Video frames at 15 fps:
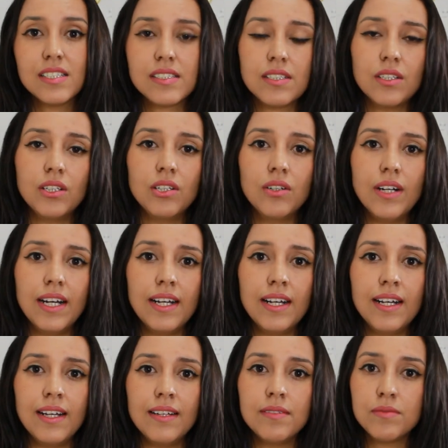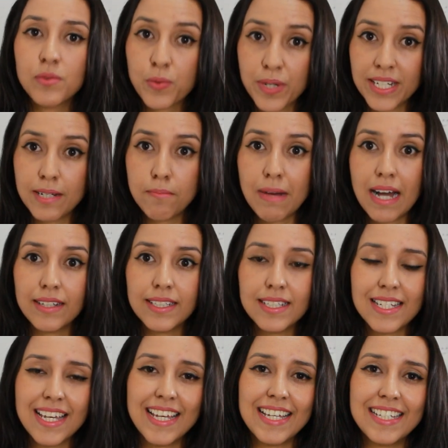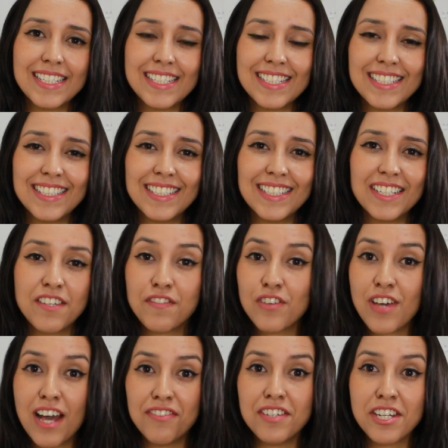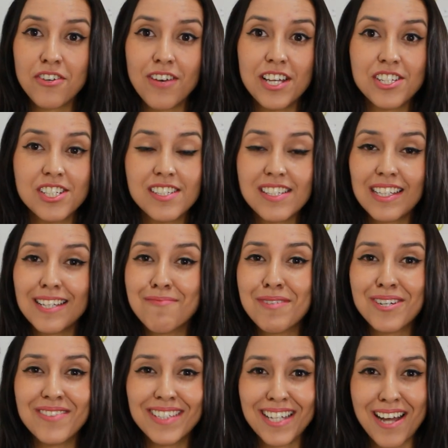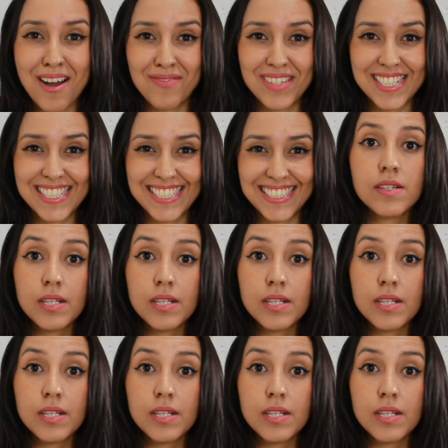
So um, read about it, and uh, if you have any questions, let me know in the comments.